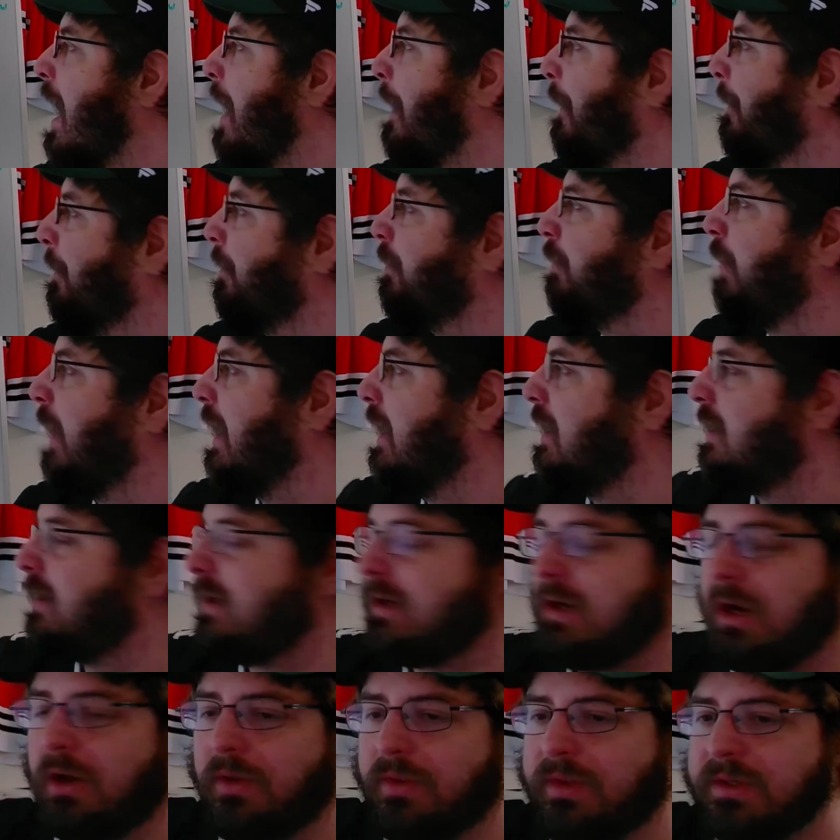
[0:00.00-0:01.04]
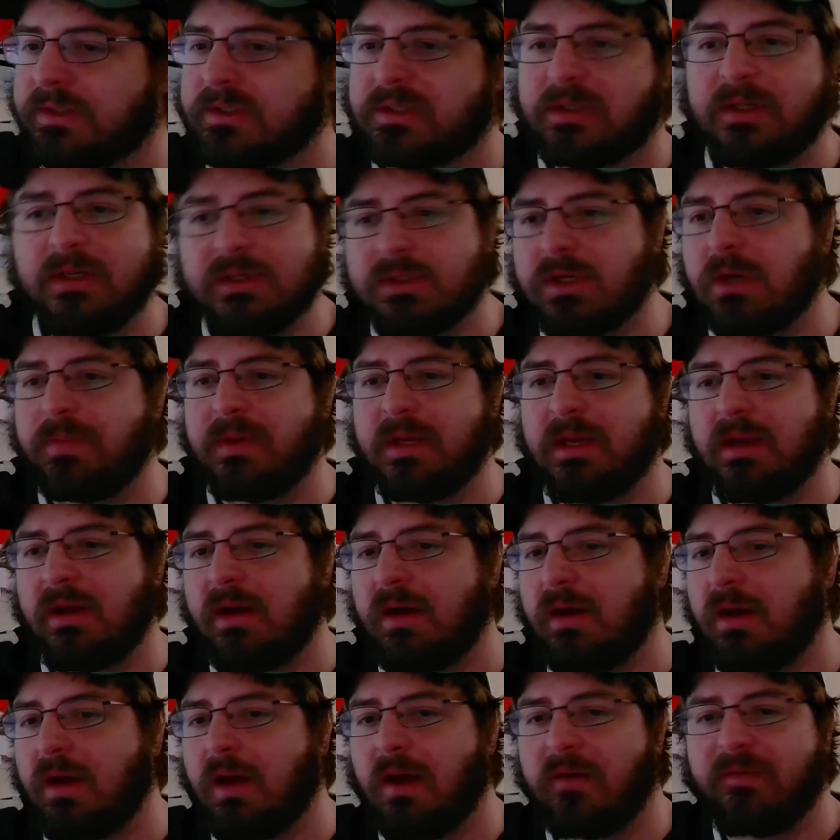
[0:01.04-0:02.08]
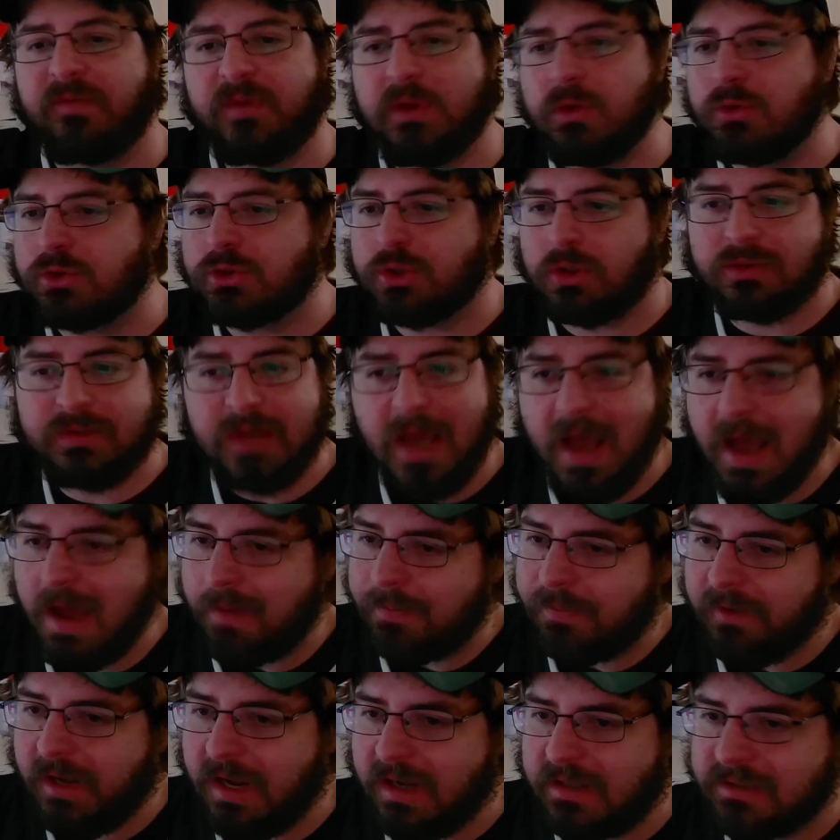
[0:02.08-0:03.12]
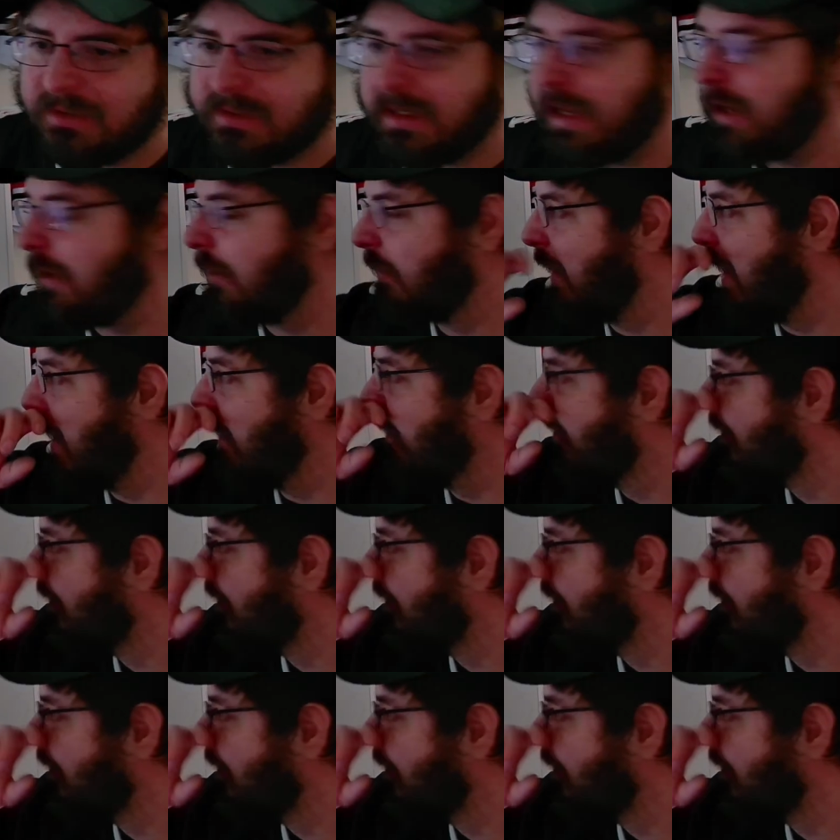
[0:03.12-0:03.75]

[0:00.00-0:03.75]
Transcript: But this could be a future top 9 center, right?